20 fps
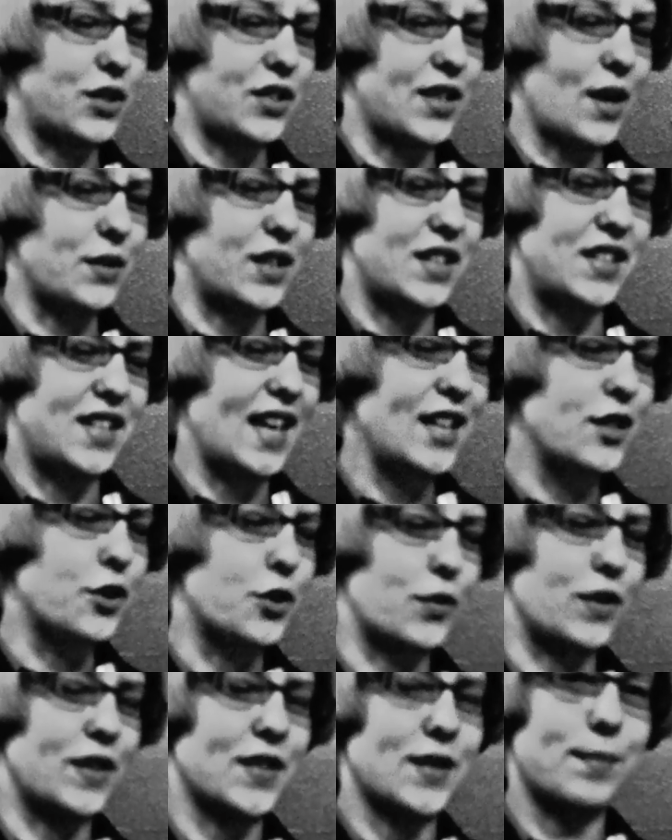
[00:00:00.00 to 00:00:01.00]
which sounded
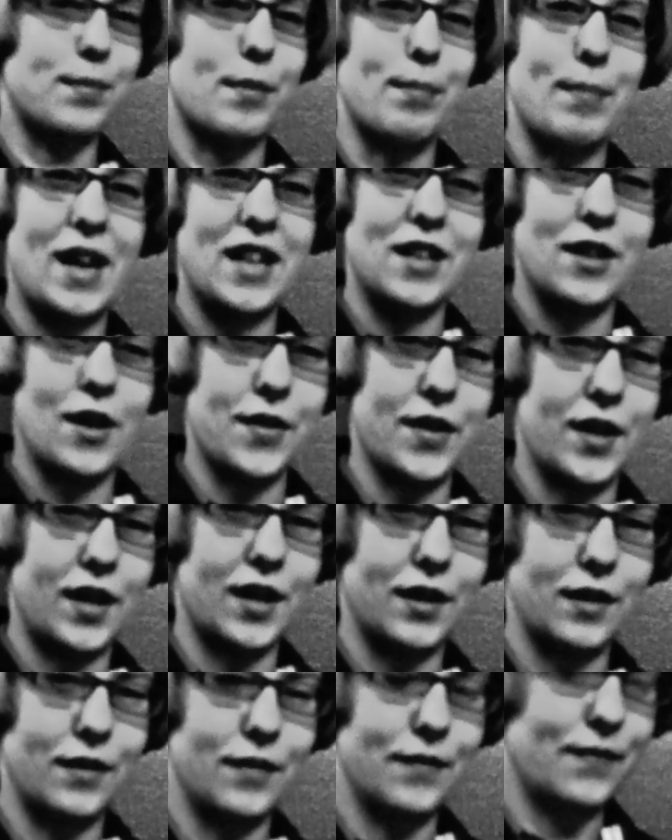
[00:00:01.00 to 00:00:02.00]
dangerous but meant
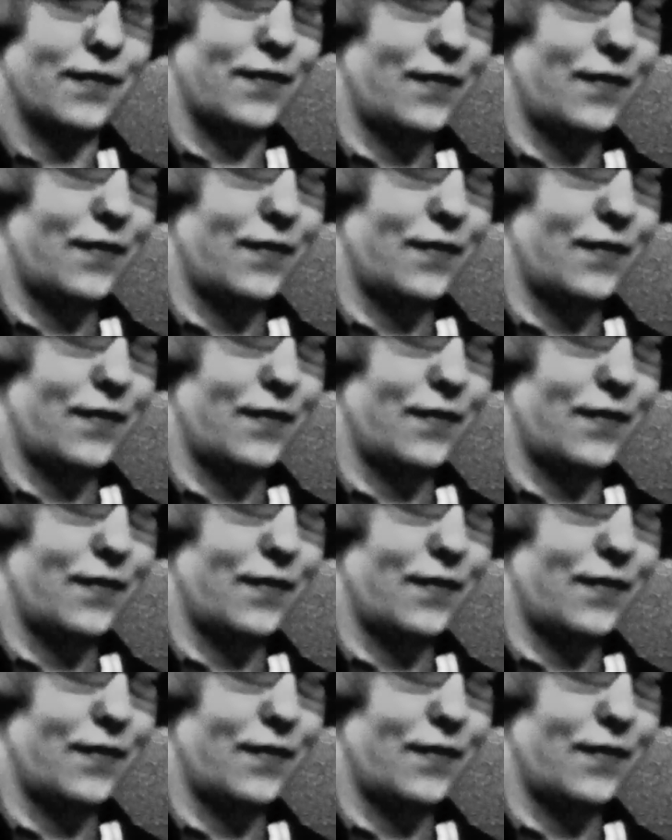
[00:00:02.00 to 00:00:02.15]
nothing.